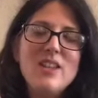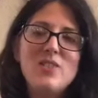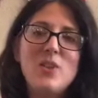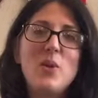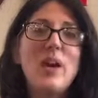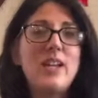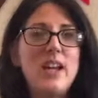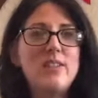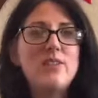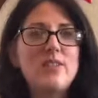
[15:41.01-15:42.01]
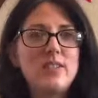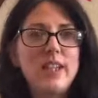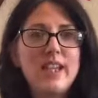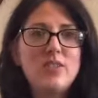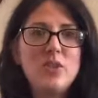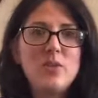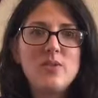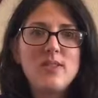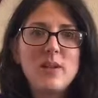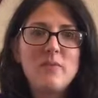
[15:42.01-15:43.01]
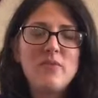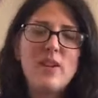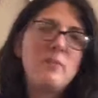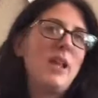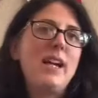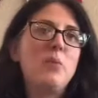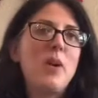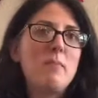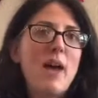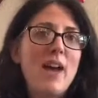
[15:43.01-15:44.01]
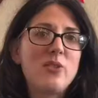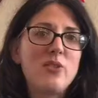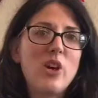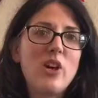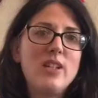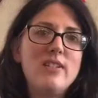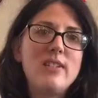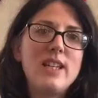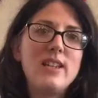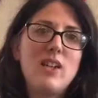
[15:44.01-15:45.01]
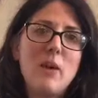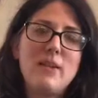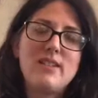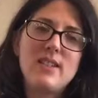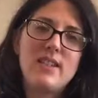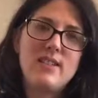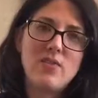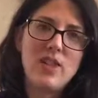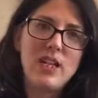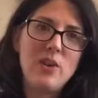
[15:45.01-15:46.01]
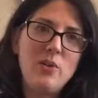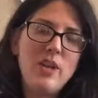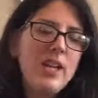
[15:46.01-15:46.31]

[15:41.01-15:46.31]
So again, there is a link to some fun black and white pattern cards in the comments to this video,